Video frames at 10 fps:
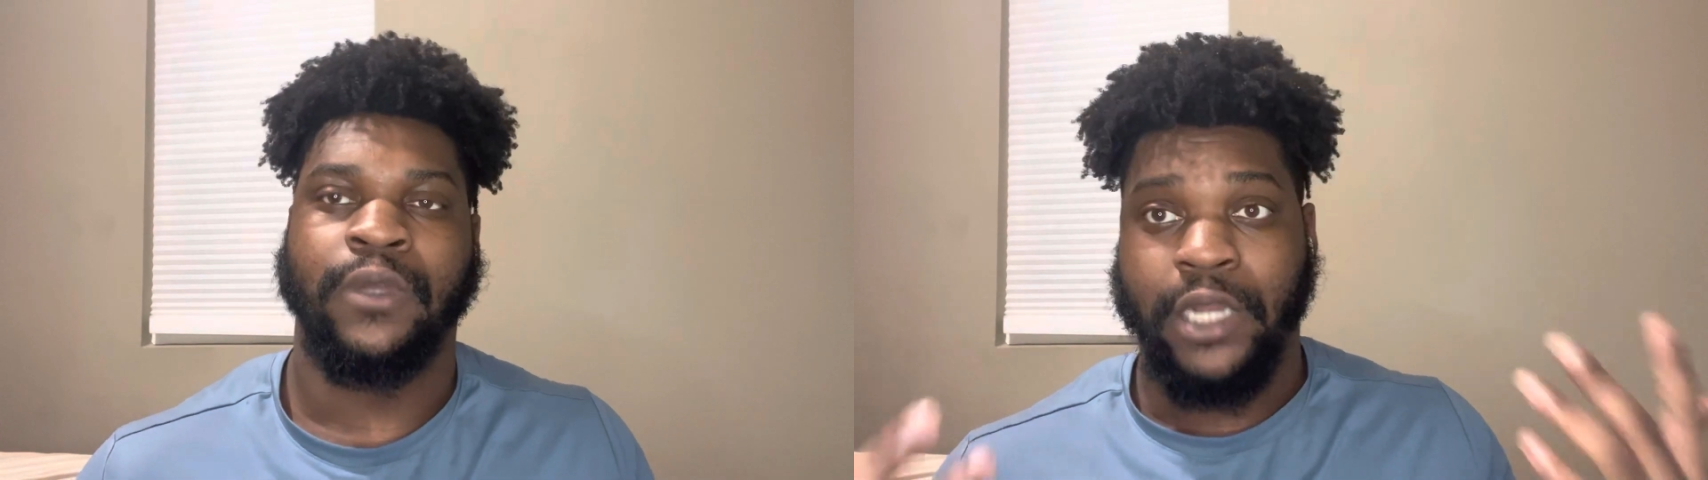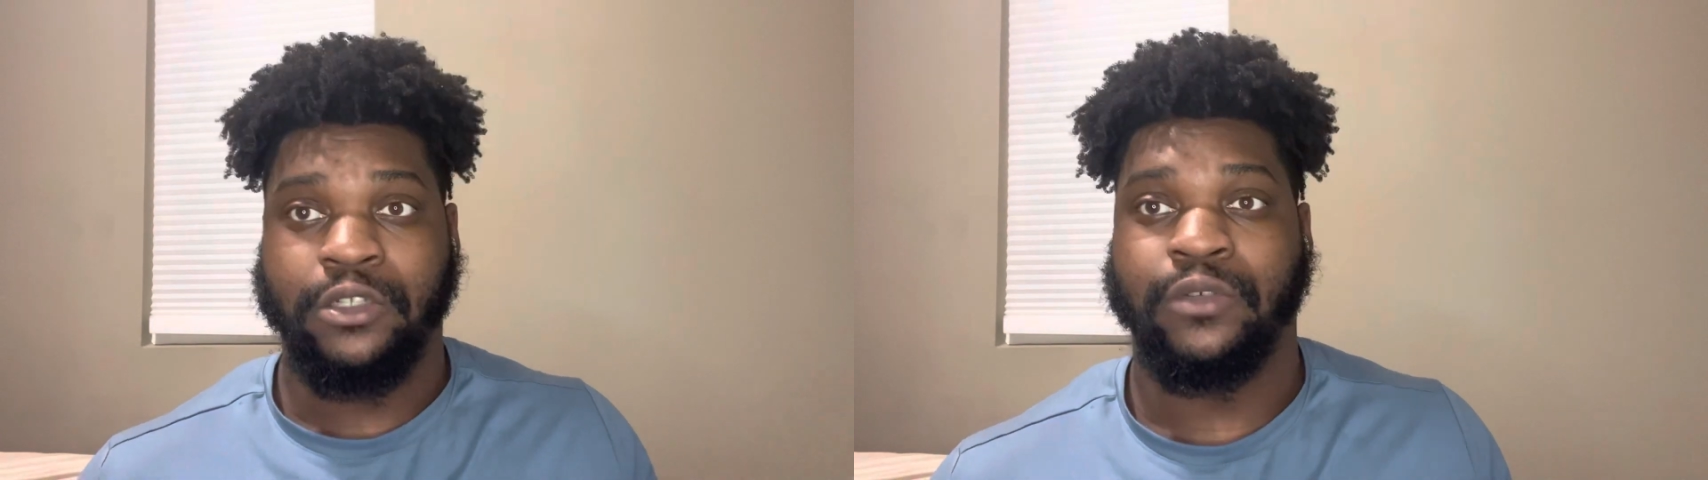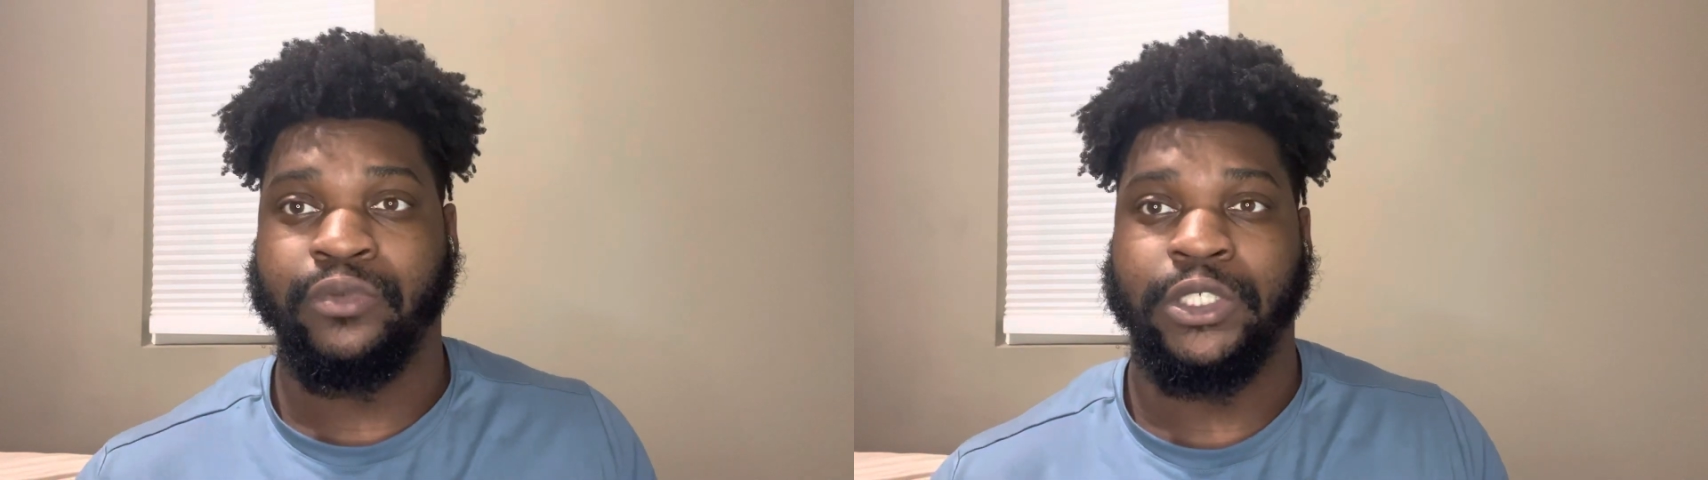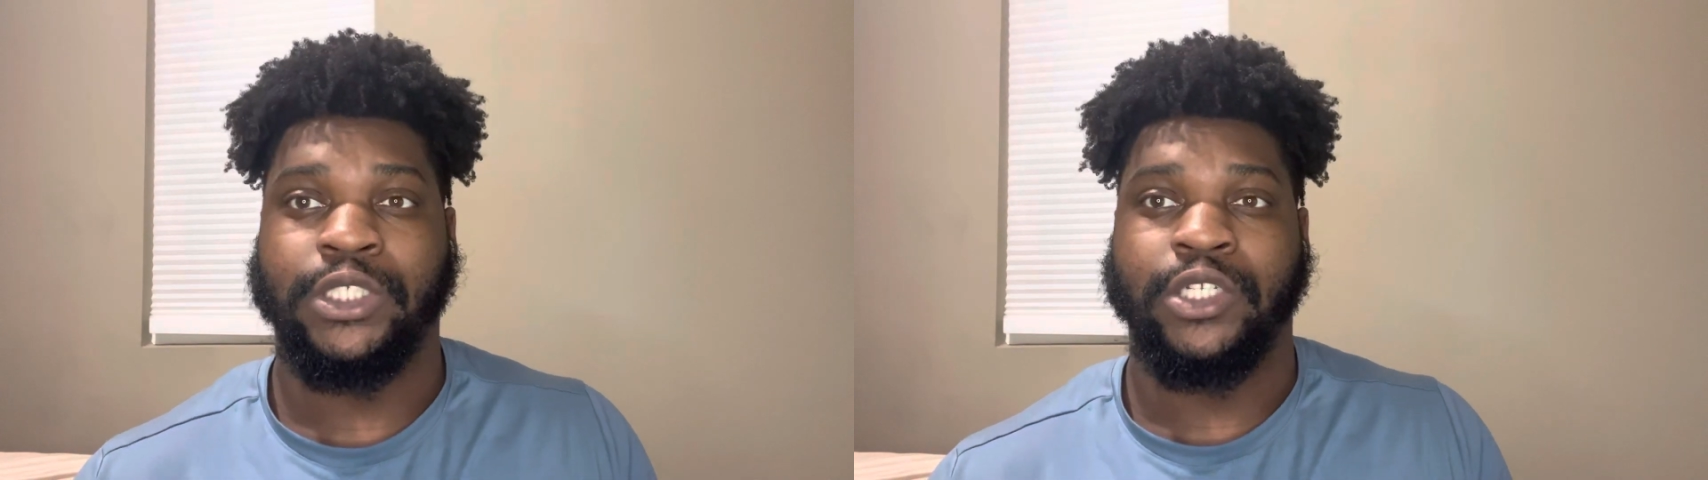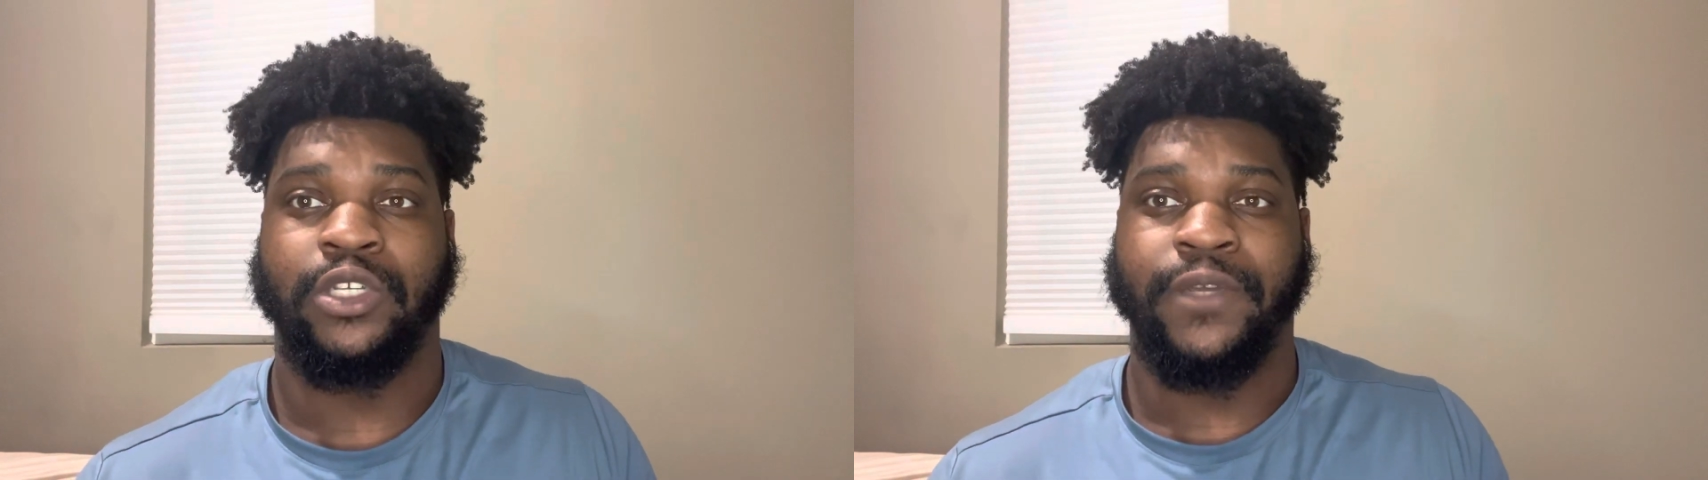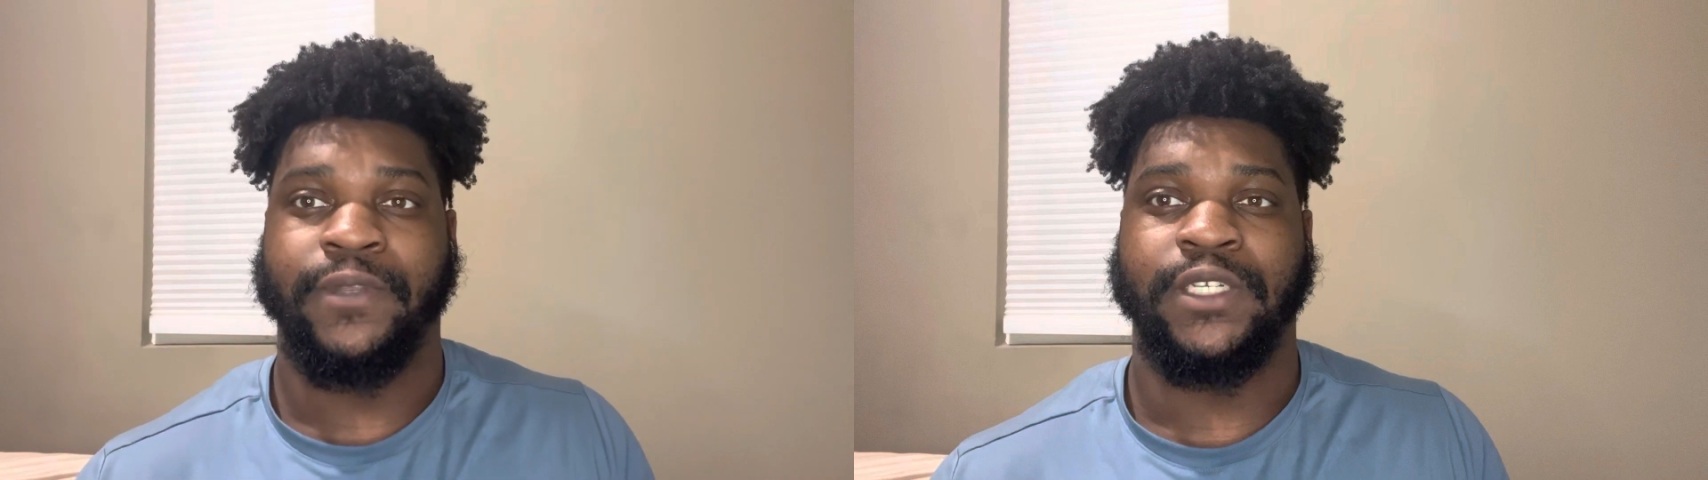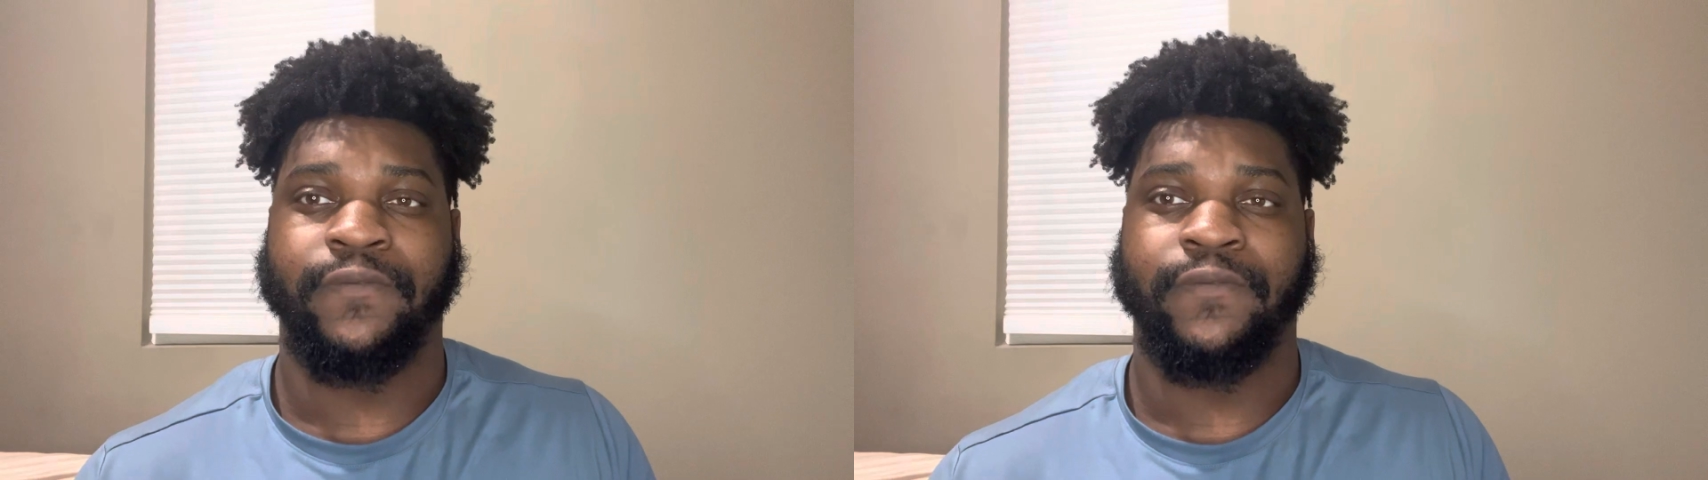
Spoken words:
I do appreciate you giving this